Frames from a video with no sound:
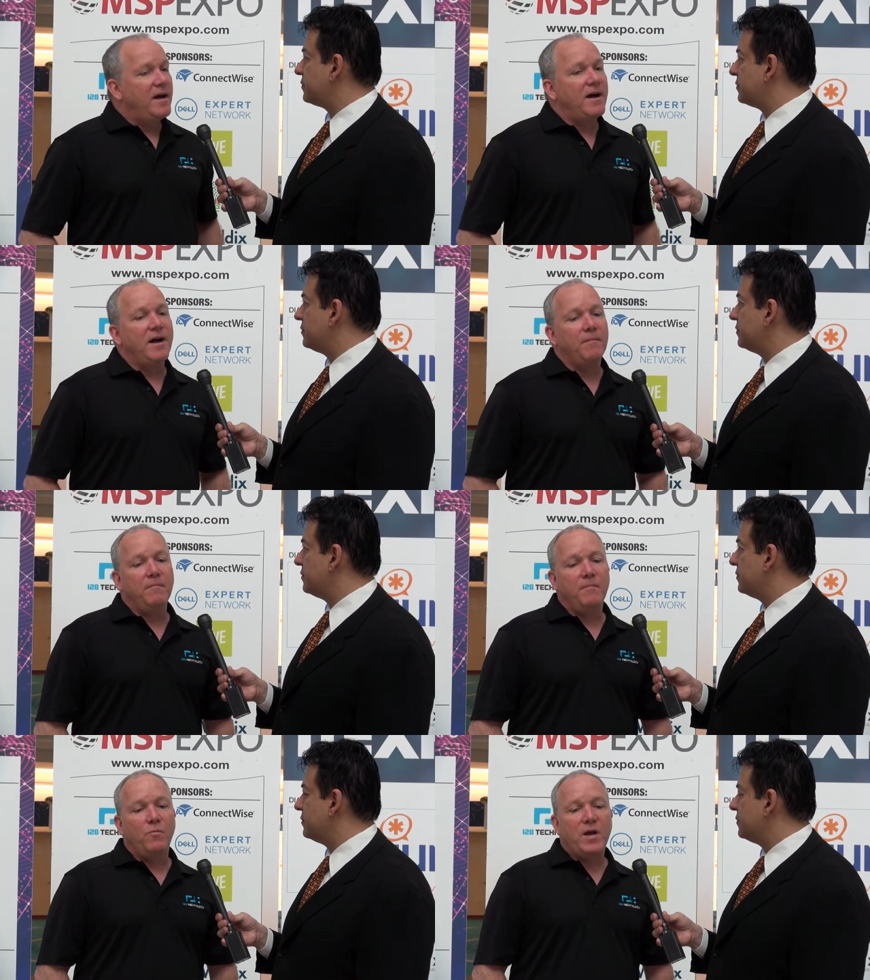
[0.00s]

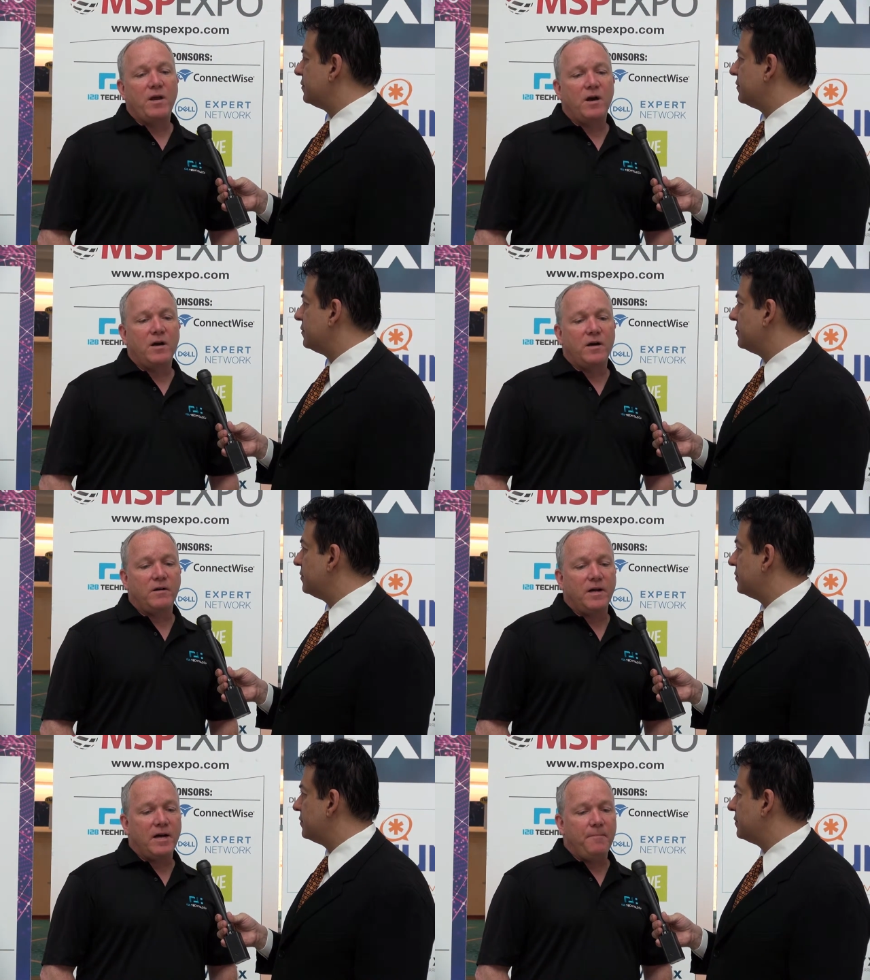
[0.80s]
Speaker 1: Um, we
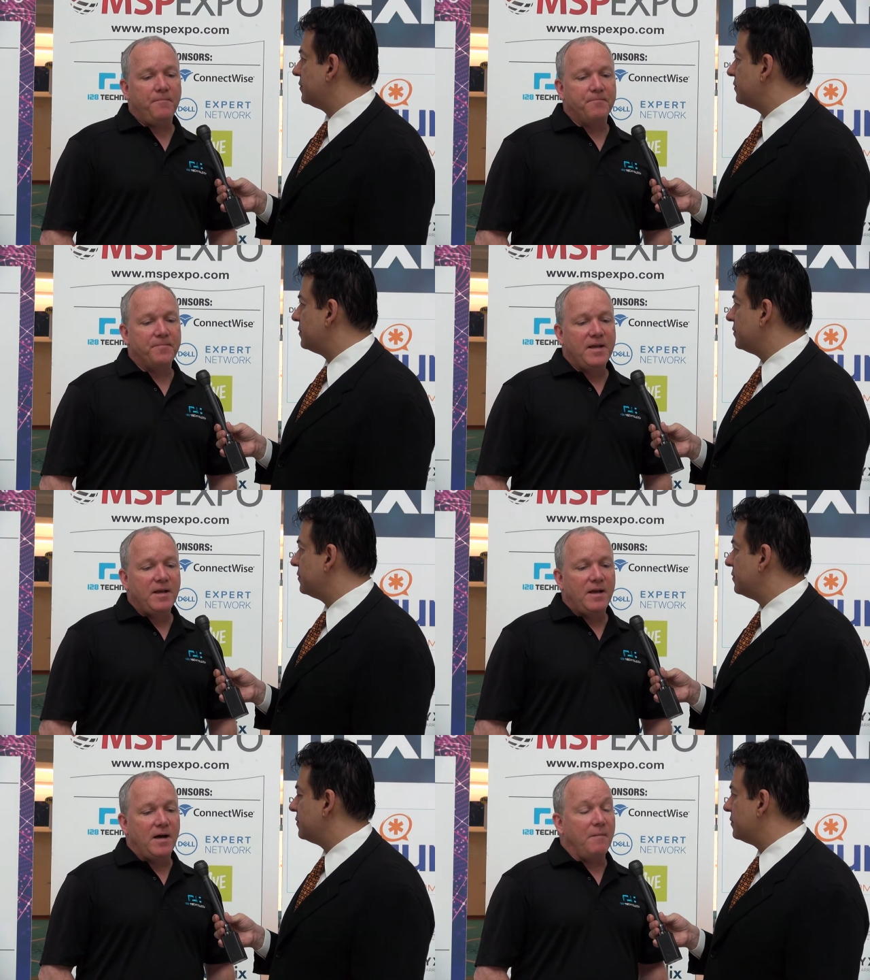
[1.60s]
are um,
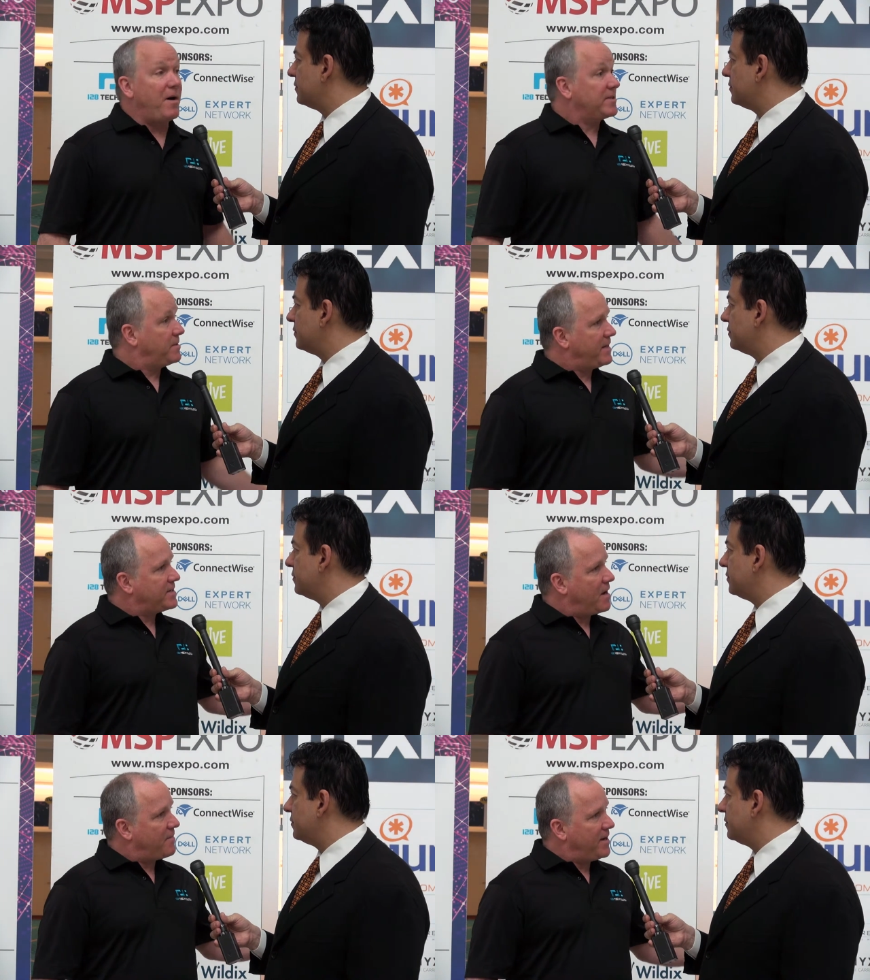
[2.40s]
a Boston-based
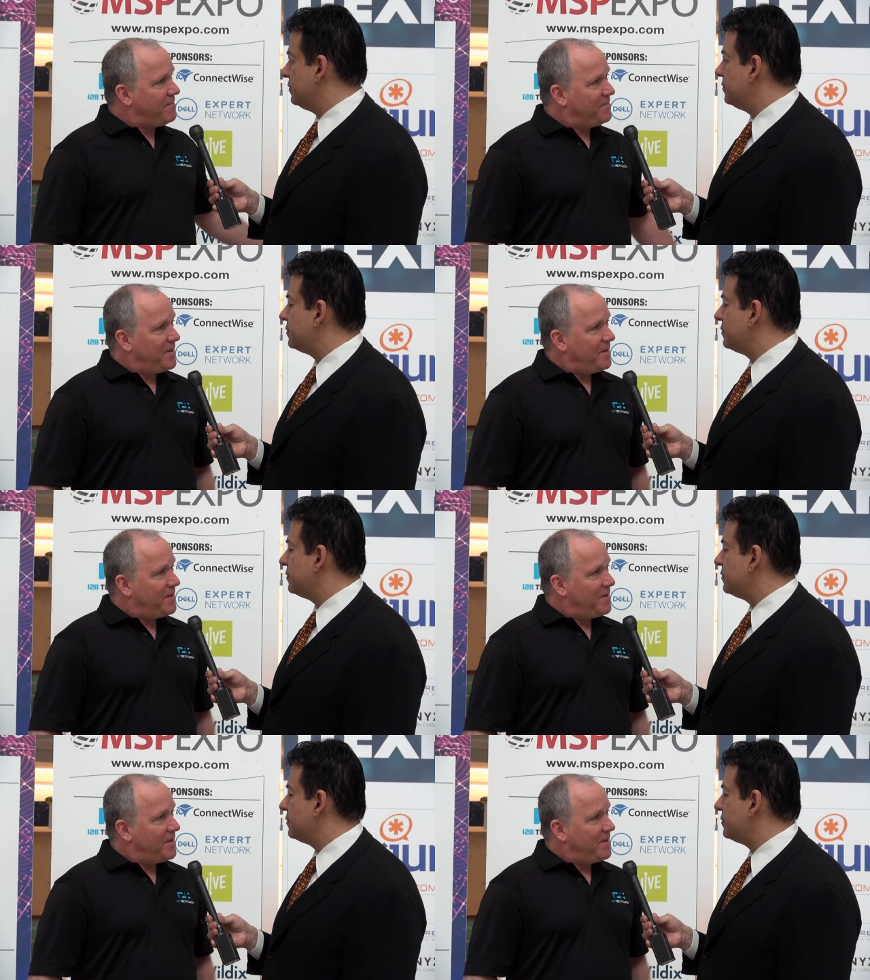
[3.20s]
company.